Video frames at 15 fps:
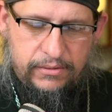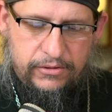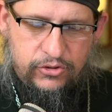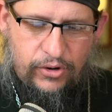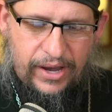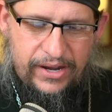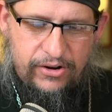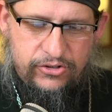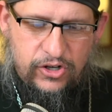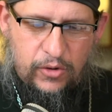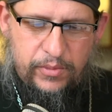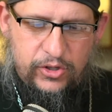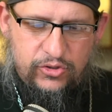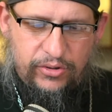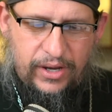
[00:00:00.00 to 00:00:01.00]
Traitors are
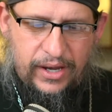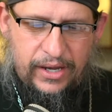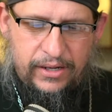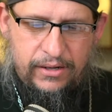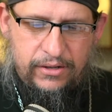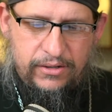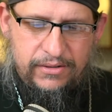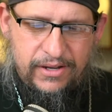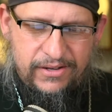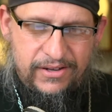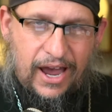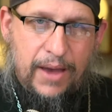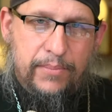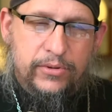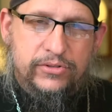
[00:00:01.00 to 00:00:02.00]
betraying,
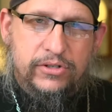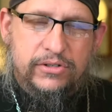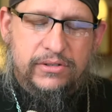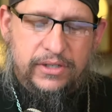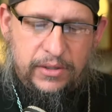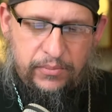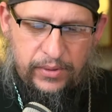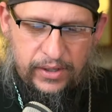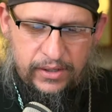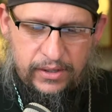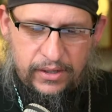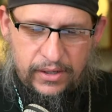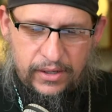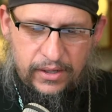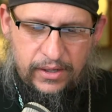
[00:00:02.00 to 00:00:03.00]
disciples are sleeping.
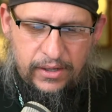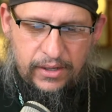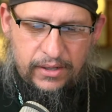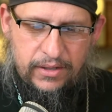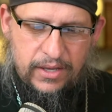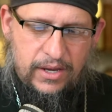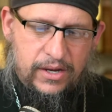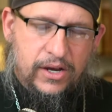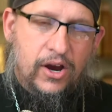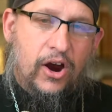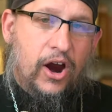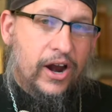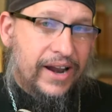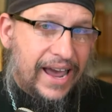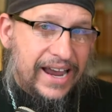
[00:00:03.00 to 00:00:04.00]
The
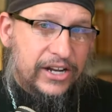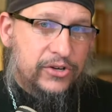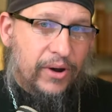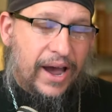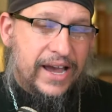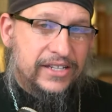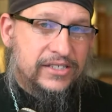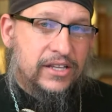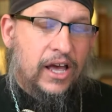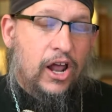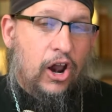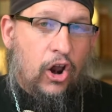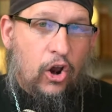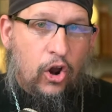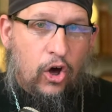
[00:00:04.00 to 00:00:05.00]
incarnate Christ,
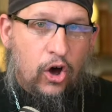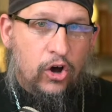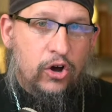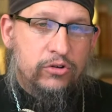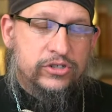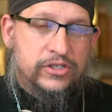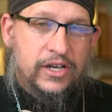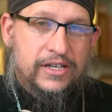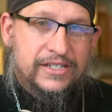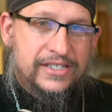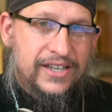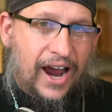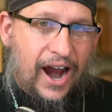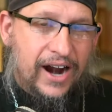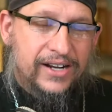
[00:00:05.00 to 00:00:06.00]
Logos,
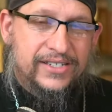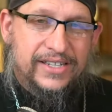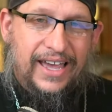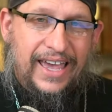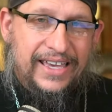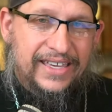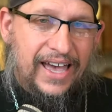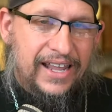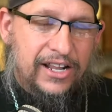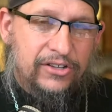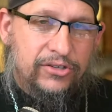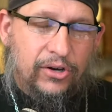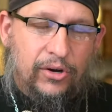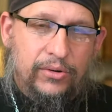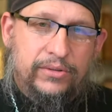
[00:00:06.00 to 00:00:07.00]
Sarx,
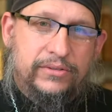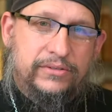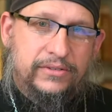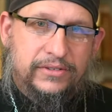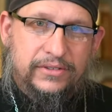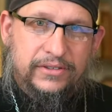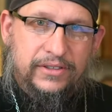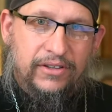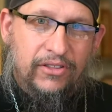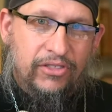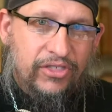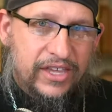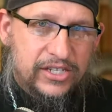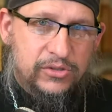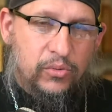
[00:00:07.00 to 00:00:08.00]
Egeneto,
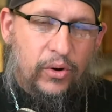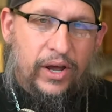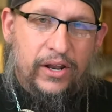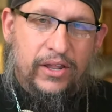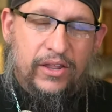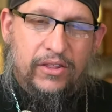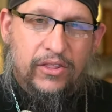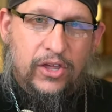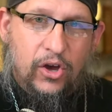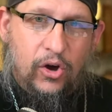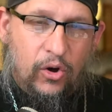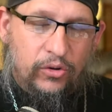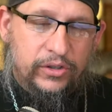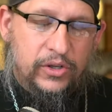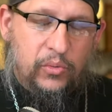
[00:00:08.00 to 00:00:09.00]
this one, the
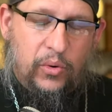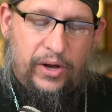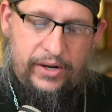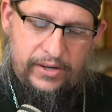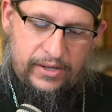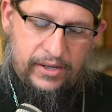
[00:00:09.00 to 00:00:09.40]
only one,